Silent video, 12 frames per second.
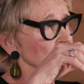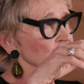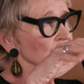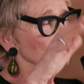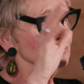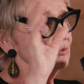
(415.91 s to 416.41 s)
and
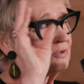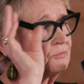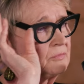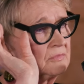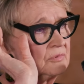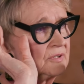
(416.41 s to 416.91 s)

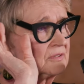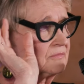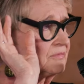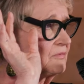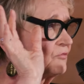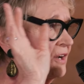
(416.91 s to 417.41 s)
we'd
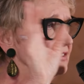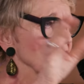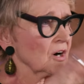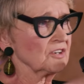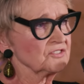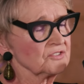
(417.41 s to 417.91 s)
rent
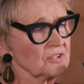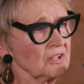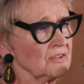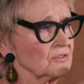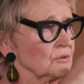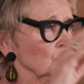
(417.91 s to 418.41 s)
cars
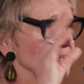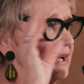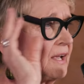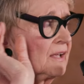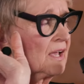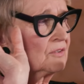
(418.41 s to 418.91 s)
together, we'd
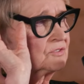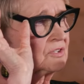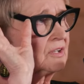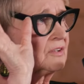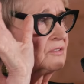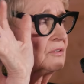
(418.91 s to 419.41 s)
hang out
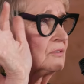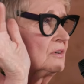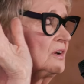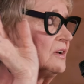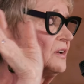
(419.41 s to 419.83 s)
together.